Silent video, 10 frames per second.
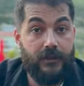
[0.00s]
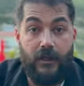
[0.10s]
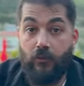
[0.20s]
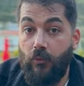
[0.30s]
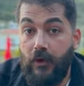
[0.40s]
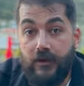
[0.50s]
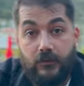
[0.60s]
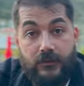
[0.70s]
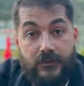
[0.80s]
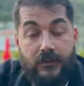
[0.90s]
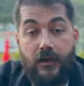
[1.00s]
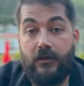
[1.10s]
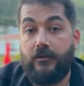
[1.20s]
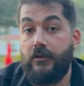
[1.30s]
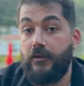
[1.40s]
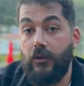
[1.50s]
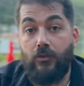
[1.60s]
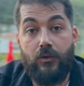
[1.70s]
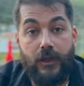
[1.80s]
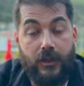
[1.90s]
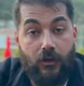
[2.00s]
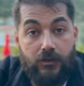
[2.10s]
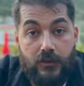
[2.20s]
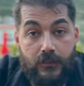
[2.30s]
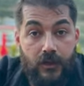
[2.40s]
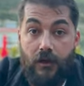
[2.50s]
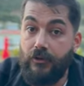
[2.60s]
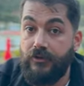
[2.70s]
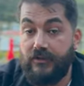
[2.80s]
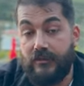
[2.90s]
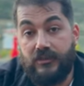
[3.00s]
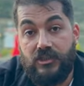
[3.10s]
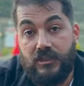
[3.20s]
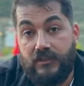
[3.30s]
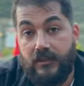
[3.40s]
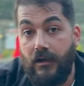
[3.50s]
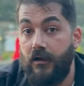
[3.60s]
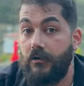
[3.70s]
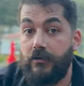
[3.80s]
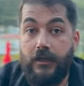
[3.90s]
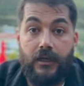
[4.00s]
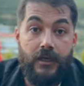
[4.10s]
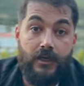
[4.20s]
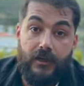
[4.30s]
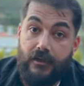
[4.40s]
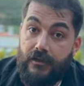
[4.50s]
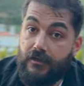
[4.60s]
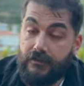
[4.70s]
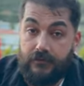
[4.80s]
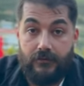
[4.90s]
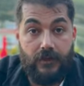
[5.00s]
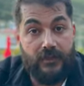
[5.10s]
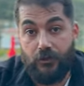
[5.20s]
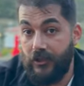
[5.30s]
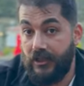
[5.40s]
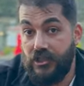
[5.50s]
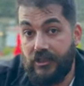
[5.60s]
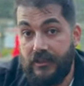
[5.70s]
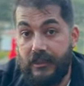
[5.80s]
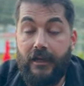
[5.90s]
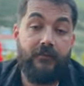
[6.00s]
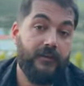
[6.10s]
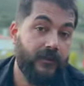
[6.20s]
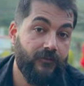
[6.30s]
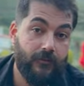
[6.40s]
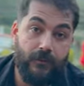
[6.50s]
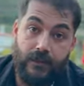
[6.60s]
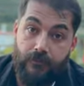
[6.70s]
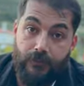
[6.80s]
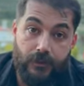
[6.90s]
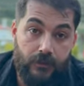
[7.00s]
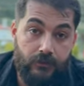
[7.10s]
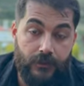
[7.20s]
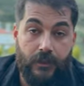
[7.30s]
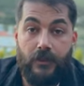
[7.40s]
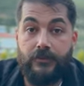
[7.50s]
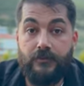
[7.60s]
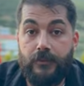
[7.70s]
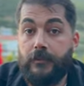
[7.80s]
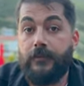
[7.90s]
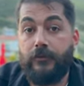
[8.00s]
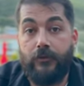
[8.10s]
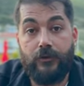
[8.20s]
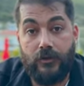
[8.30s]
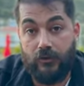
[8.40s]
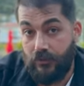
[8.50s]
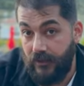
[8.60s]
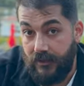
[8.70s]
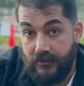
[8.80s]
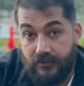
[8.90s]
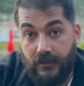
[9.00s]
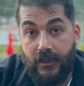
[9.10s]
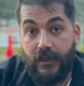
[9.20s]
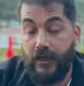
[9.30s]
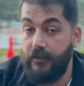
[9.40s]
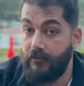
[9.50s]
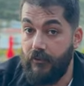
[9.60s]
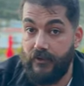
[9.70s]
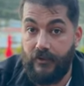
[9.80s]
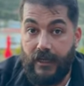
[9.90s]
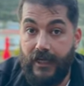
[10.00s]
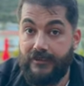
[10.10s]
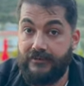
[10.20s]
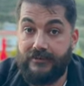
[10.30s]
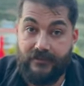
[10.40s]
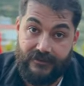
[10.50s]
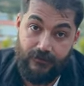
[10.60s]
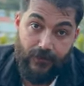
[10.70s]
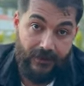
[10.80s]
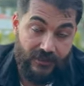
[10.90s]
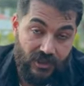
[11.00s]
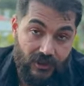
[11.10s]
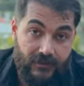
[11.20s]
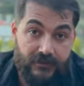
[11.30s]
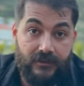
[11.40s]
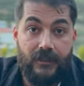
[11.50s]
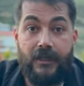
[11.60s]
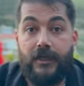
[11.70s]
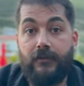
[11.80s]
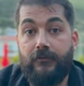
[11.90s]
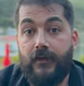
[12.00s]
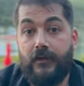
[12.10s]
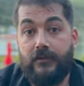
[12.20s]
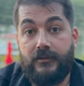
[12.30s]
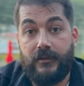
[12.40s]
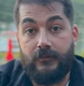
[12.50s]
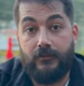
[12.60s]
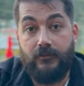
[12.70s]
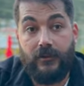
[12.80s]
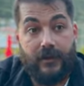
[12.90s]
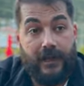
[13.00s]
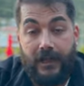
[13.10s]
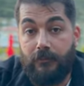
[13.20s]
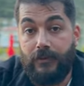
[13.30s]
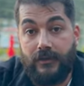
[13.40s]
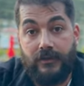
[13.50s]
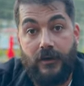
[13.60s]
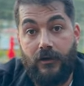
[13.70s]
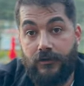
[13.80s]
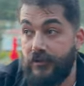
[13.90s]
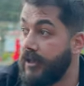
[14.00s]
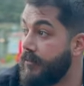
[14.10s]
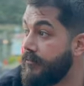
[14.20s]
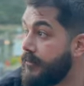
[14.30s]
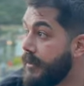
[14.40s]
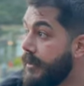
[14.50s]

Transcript: environment, our local economy, our traditional, our education. Everything will be improved because people working together, everyone has respect each other. We are helping our town